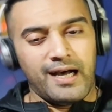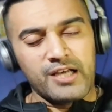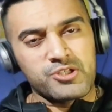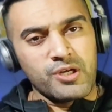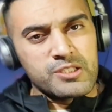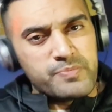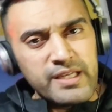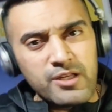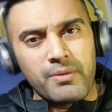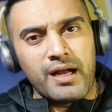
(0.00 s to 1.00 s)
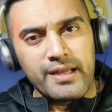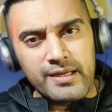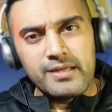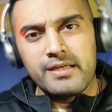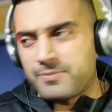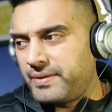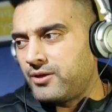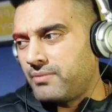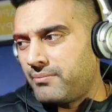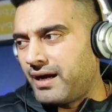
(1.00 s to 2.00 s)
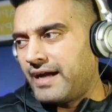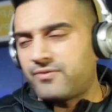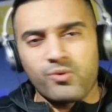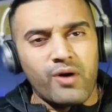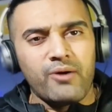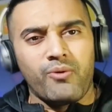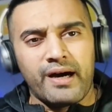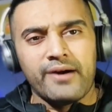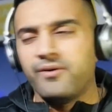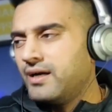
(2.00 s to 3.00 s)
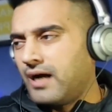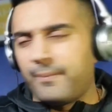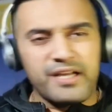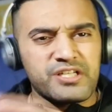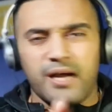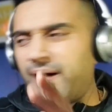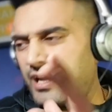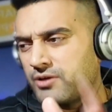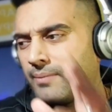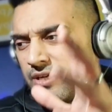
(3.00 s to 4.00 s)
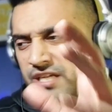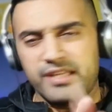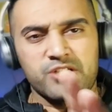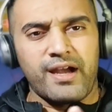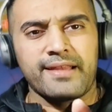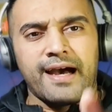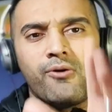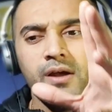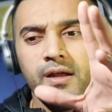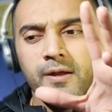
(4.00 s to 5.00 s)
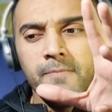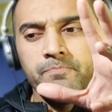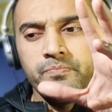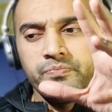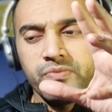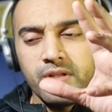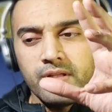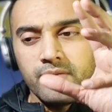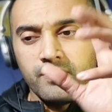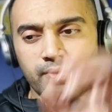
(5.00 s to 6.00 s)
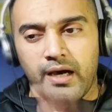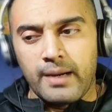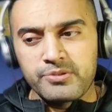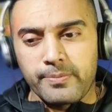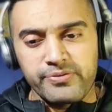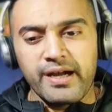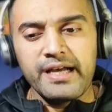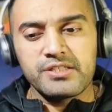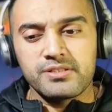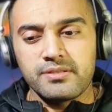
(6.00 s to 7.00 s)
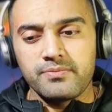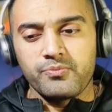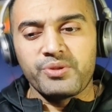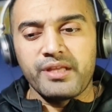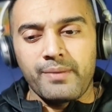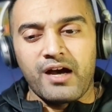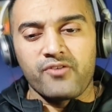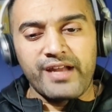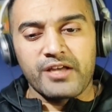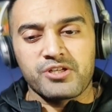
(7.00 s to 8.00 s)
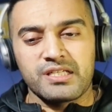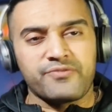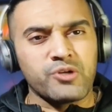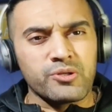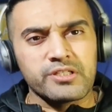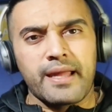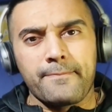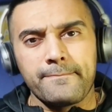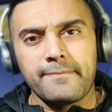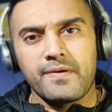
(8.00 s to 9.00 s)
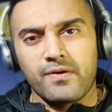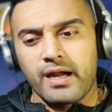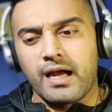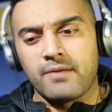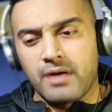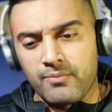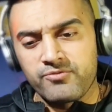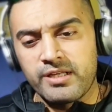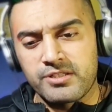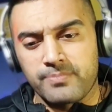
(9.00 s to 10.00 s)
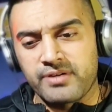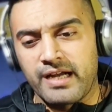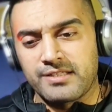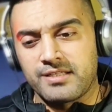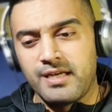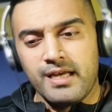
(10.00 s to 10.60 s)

So it's been on my mind quite a while. I'm going to share this right now. I'm surprised with the amount of reactions I've done to them. All right, I'm really surprised.